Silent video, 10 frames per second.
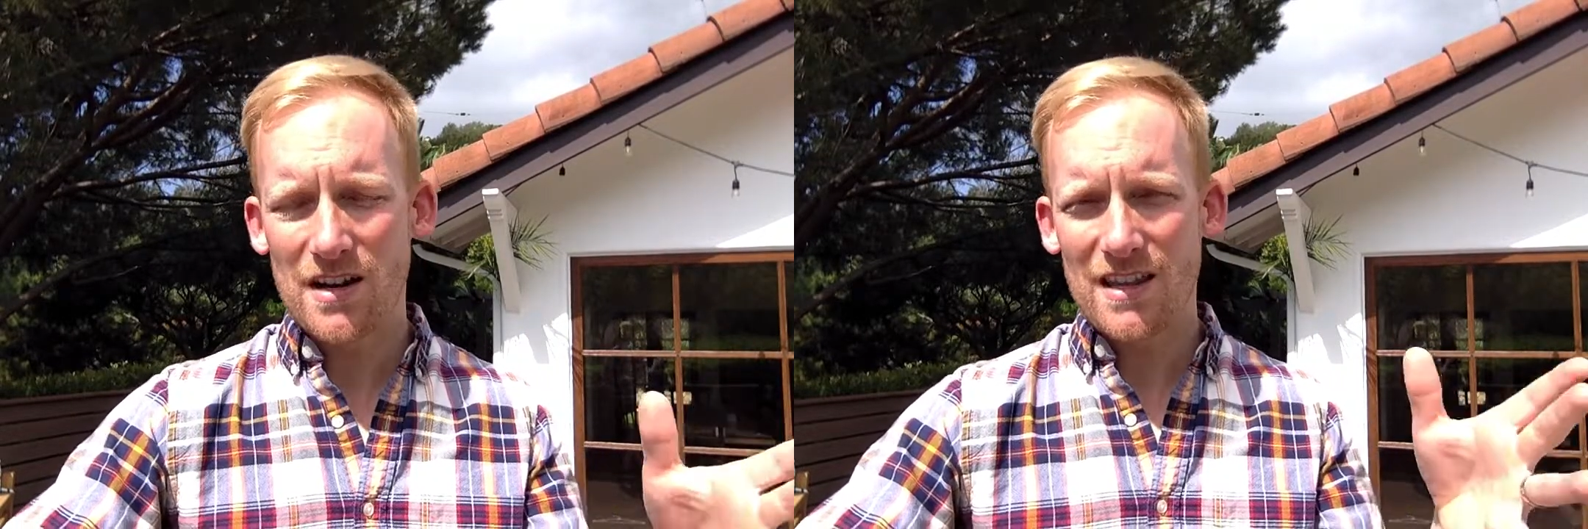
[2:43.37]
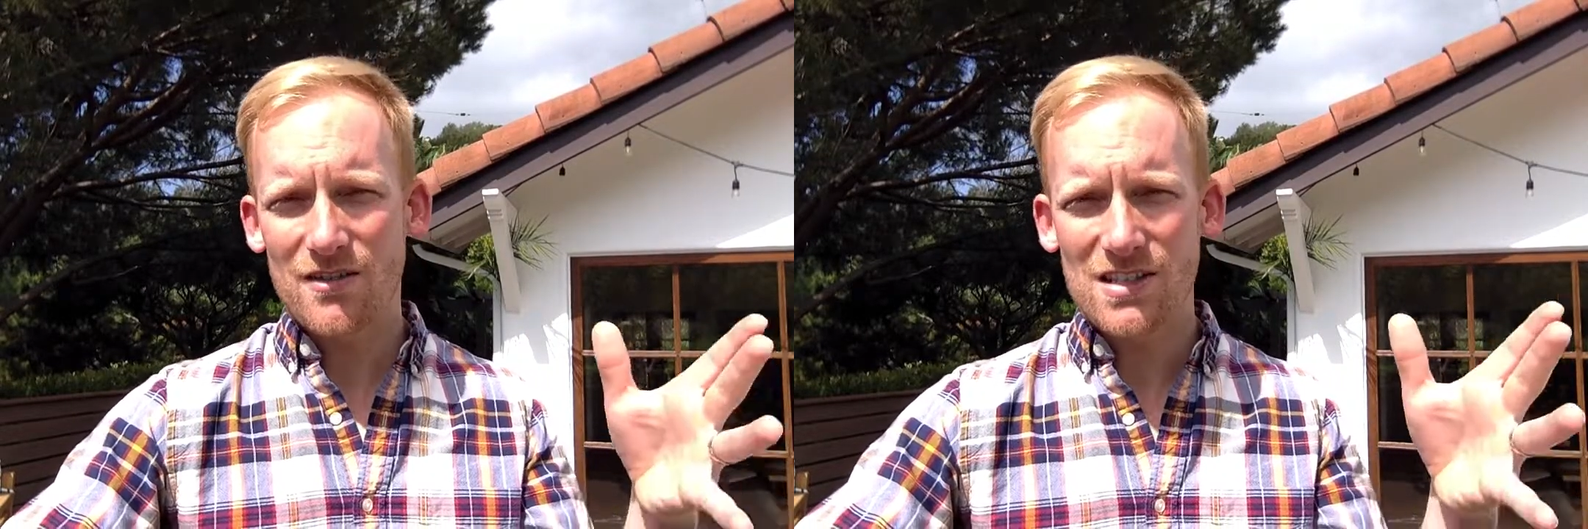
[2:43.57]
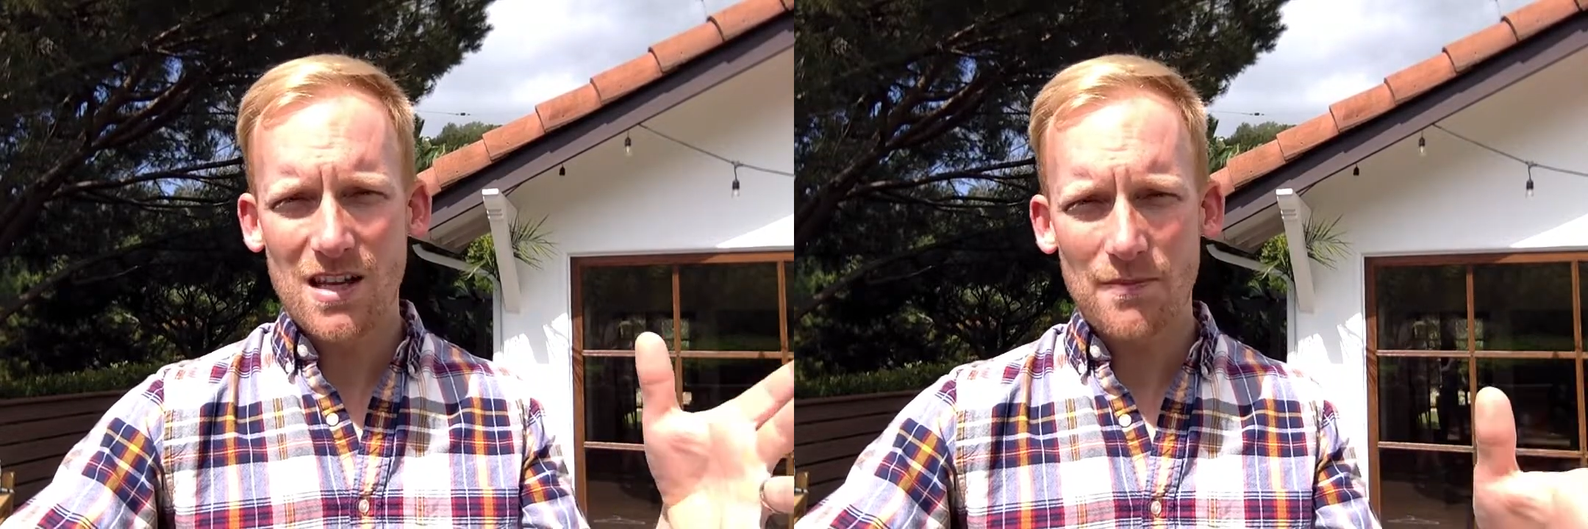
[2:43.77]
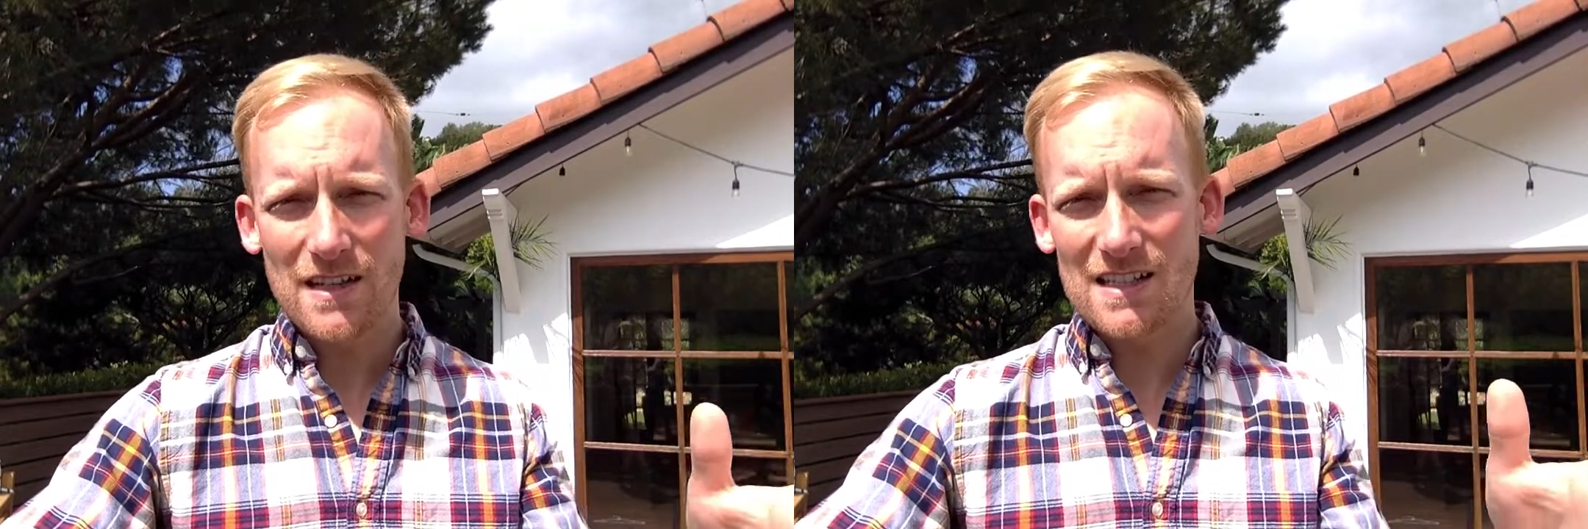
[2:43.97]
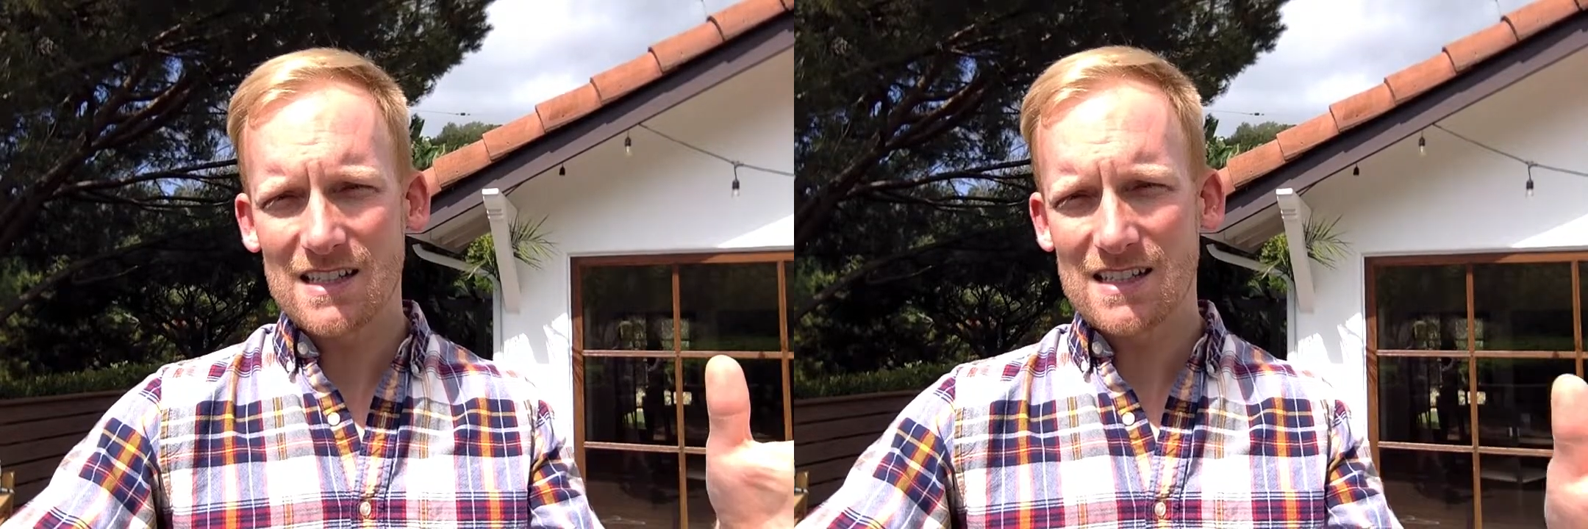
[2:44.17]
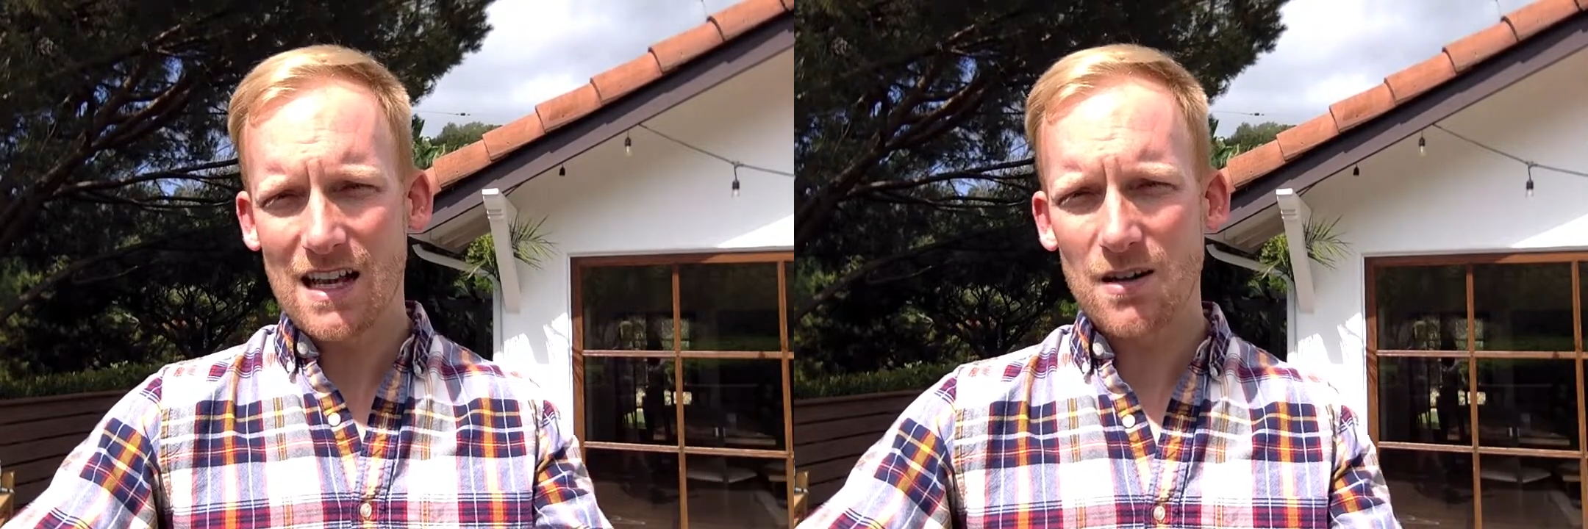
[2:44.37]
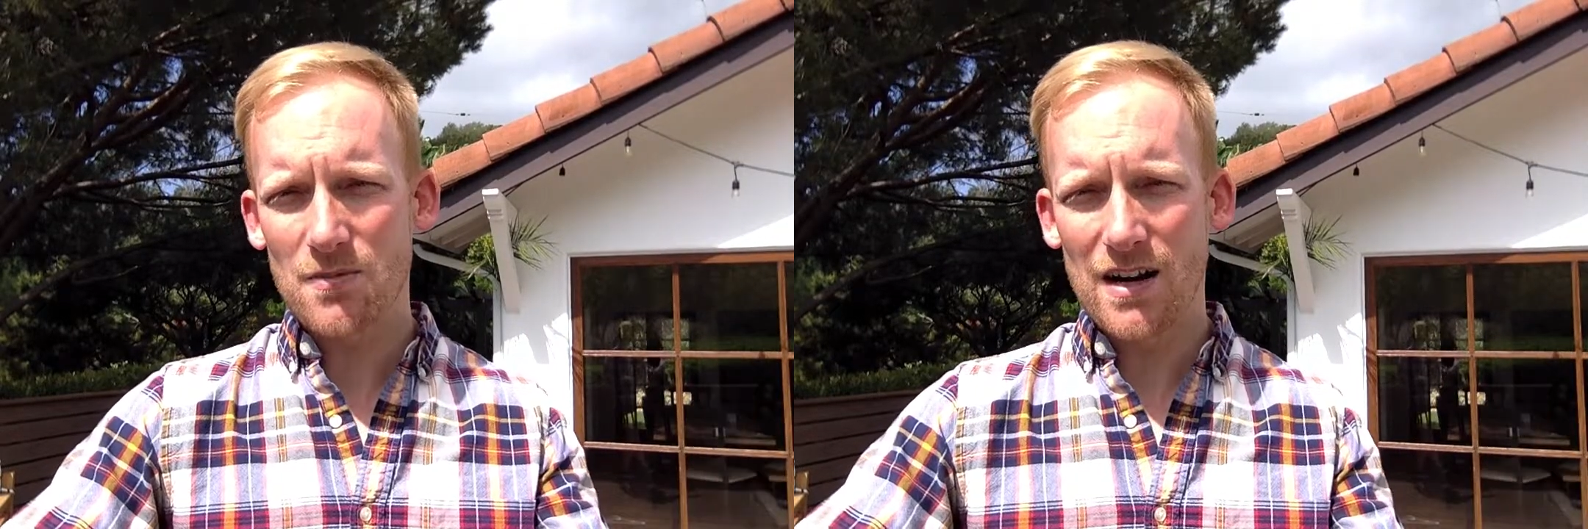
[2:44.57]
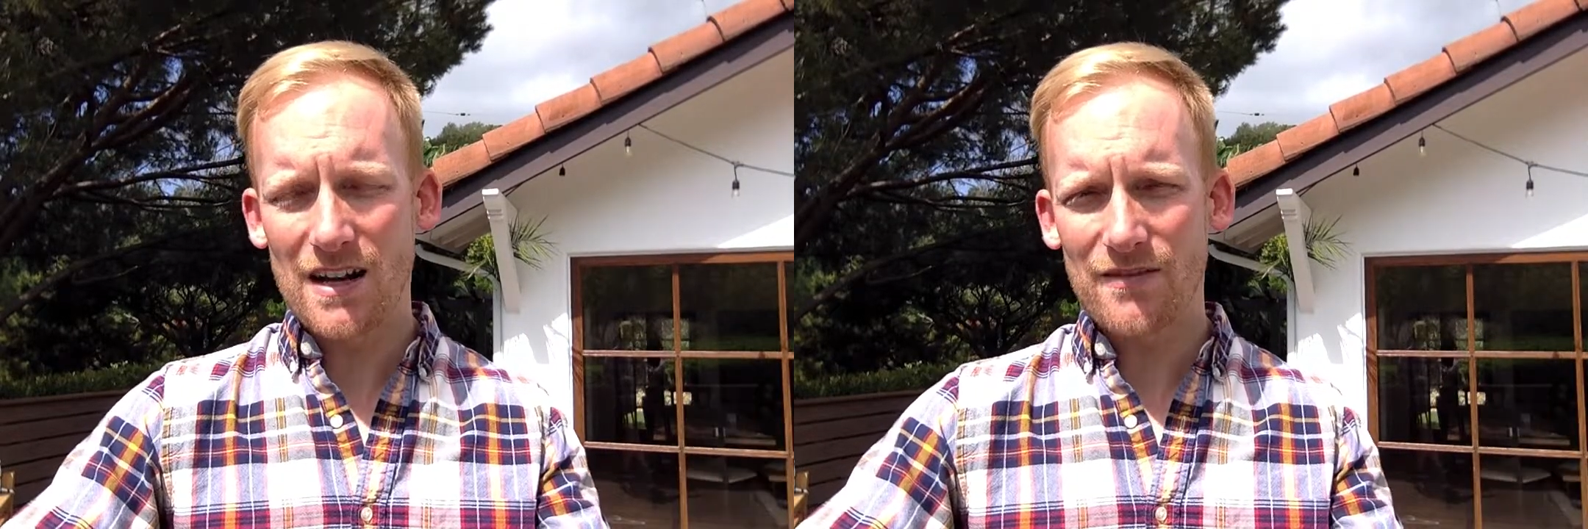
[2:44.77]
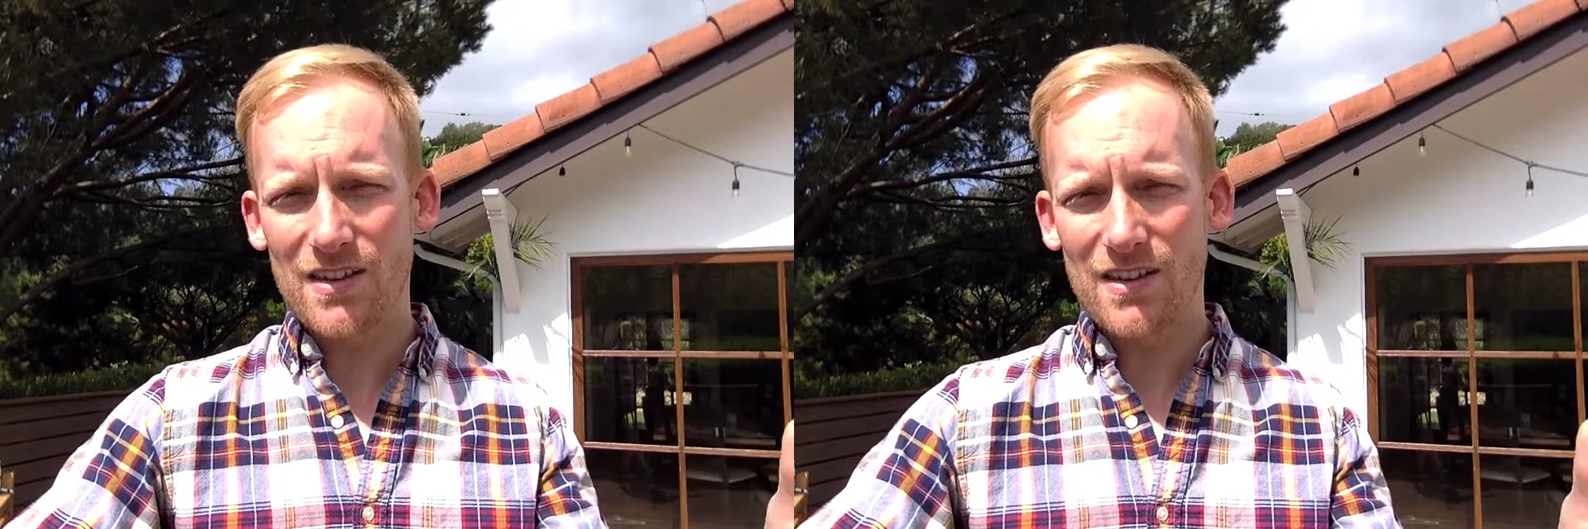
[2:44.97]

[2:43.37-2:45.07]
And there was something to celebrate,